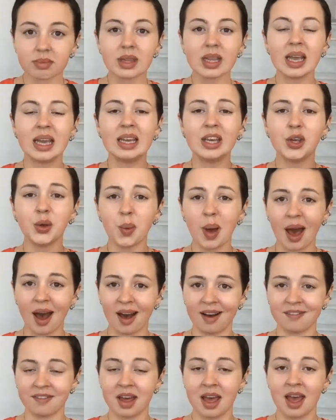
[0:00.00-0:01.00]
And you
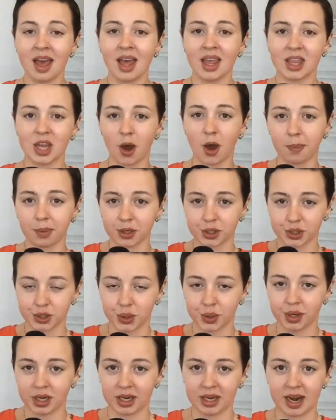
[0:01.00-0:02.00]
have the
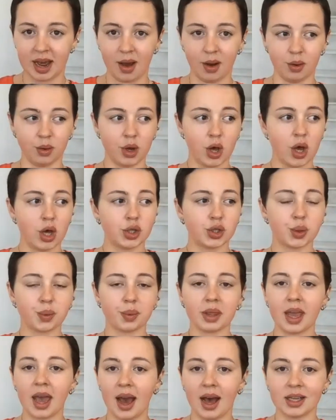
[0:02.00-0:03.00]
opportunity now to
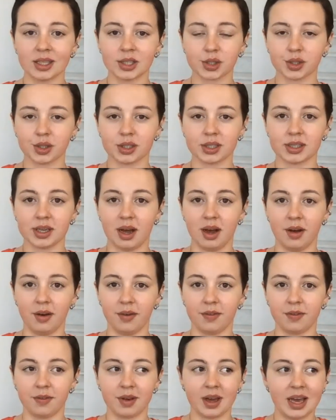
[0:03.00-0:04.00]
really ask
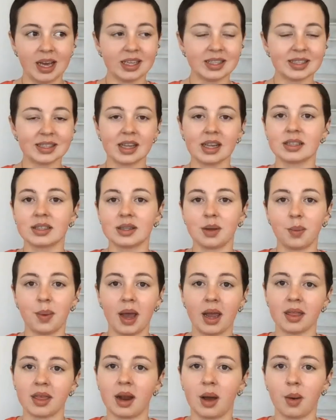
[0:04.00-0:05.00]
yourself, is this the
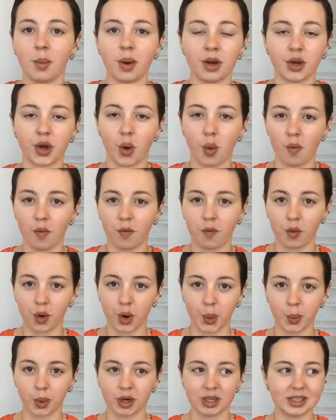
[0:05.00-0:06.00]
way that I want to go
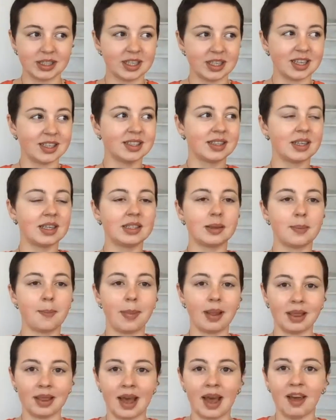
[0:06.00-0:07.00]
forward? Does this
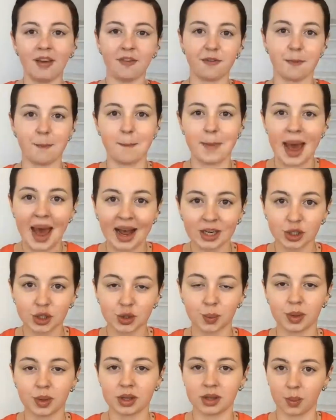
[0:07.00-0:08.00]
life
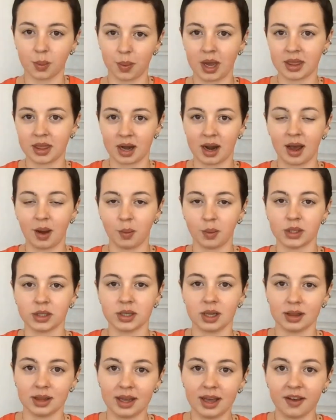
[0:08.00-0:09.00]
match with the way that I want
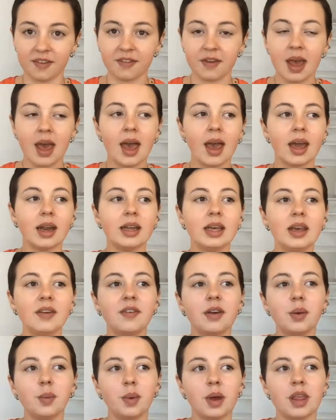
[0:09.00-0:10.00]
to live? And
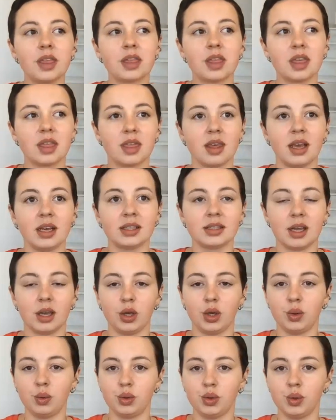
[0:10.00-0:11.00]
even with the things that
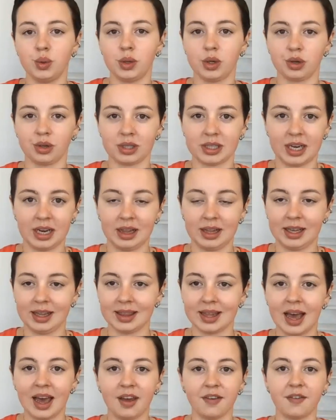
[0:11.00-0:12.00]
you do in your daily
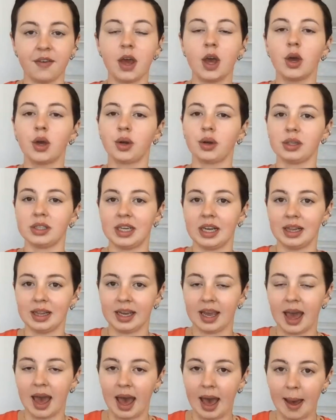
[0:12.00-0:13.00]
life, your daily
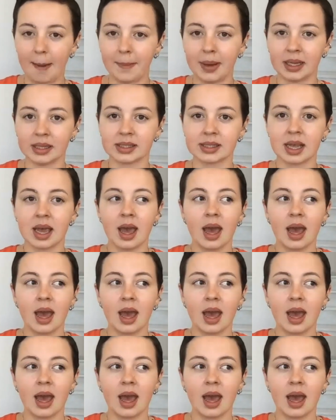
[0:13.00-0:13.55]
habits,